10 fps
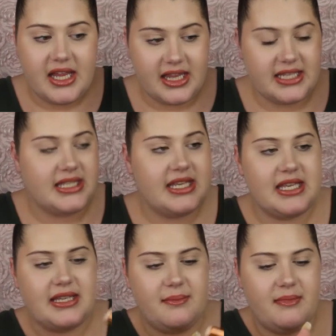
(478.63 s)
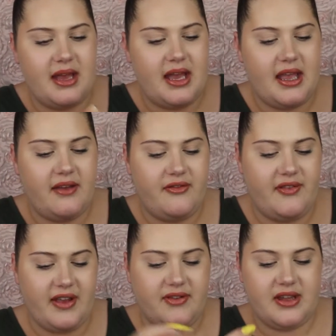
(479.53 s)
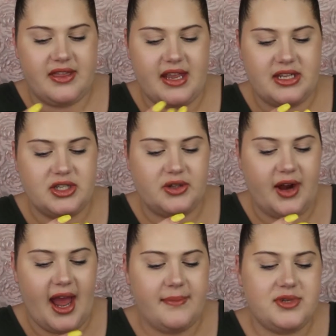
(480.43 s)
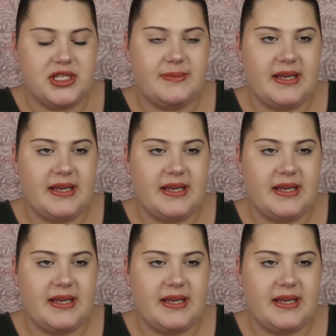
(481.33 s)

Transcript: this is my favorite thing to grab, just